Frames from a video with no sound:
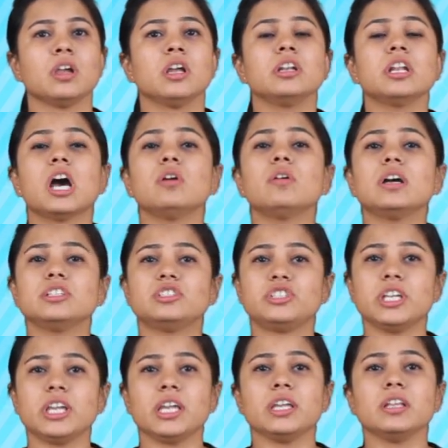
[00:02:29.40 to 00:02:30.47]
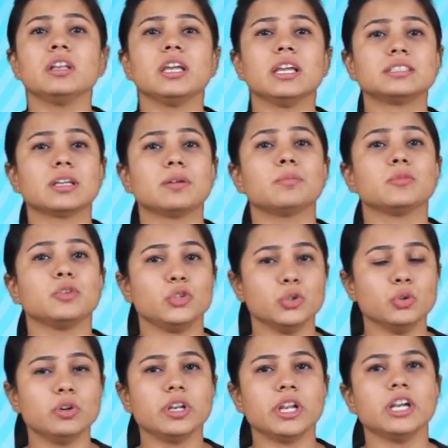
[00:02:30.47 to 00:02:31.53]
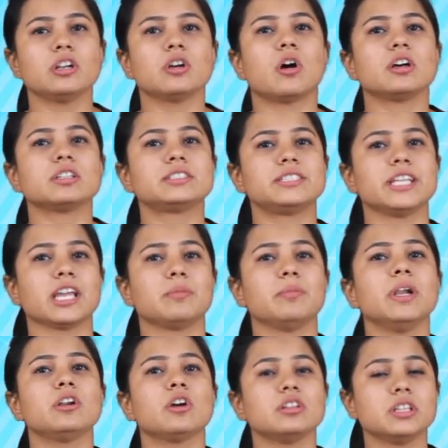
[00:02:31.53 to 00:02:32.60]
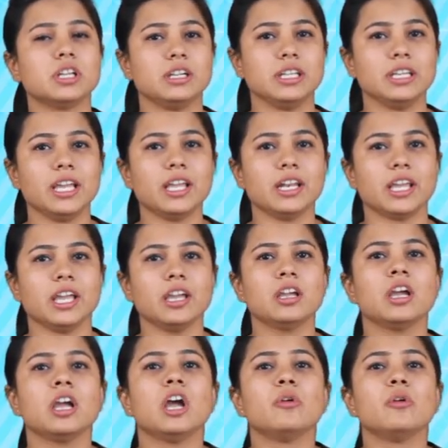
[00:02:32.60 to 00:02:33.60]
Now, a gene is a unit or segment on the DNA